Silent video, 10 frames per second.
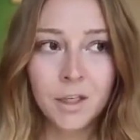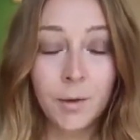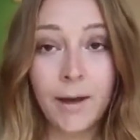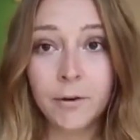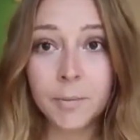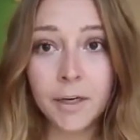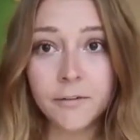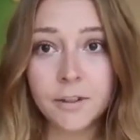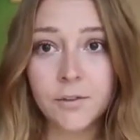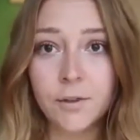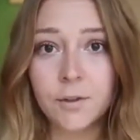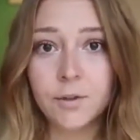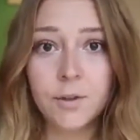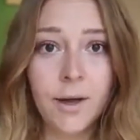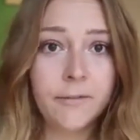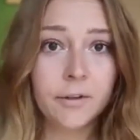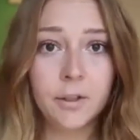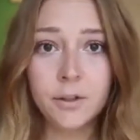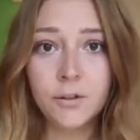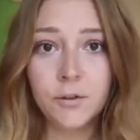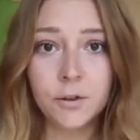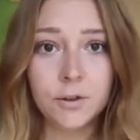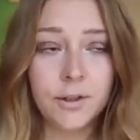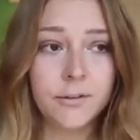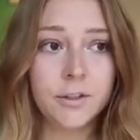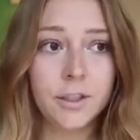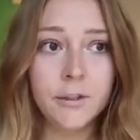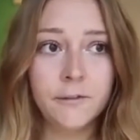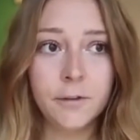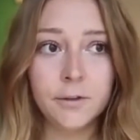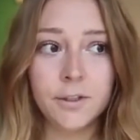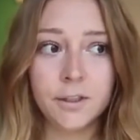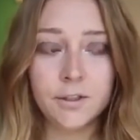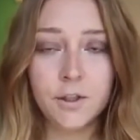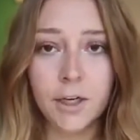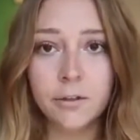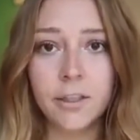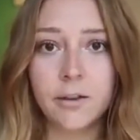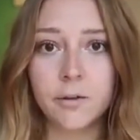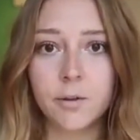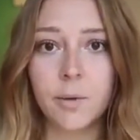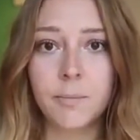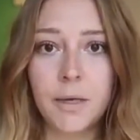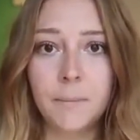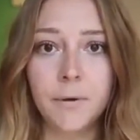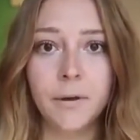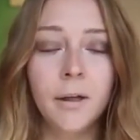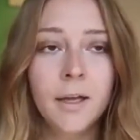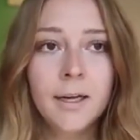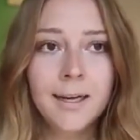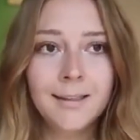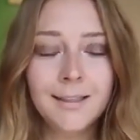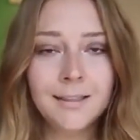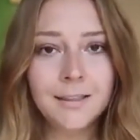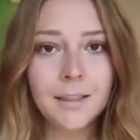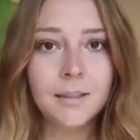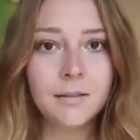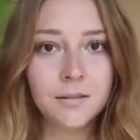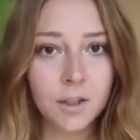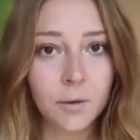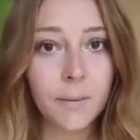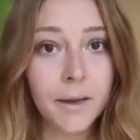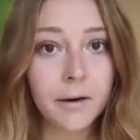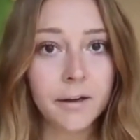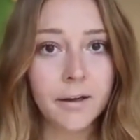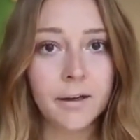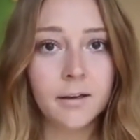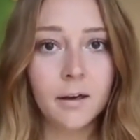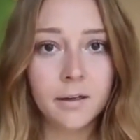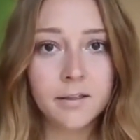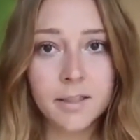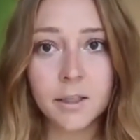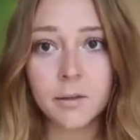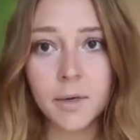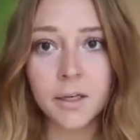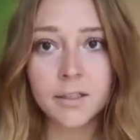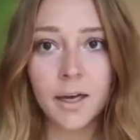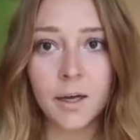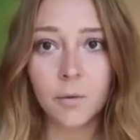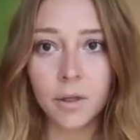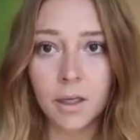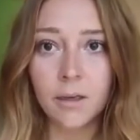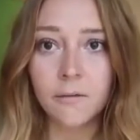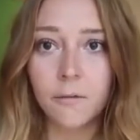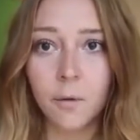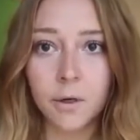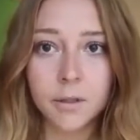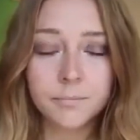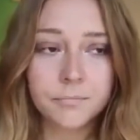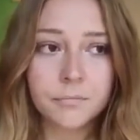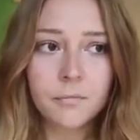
you have your breakfast foods, you have your lunch foods, you have your dinner foods, and generally those are what people, at least in, you know, America, on a standard American diet, will eat for